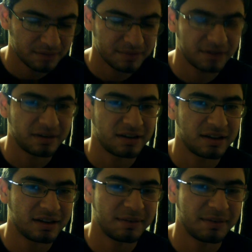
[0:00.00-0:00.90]
he
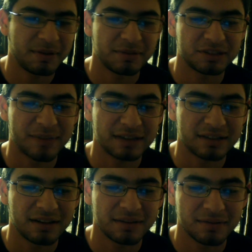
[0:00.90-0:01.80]
pretty much backs
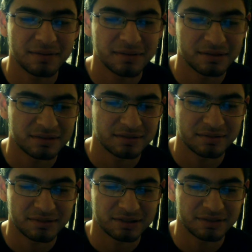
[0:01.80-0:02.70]
off
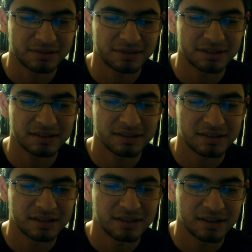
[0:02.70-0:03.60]
for some reason.
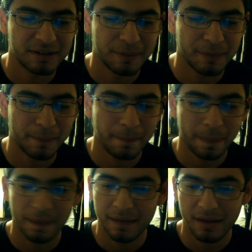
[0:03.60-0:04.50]

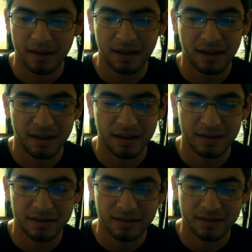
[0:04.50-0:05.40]

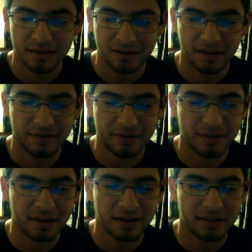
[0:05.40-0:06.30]
And after
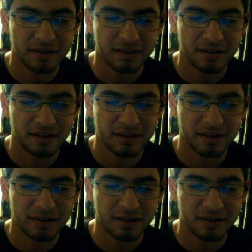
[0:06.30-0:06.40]
that,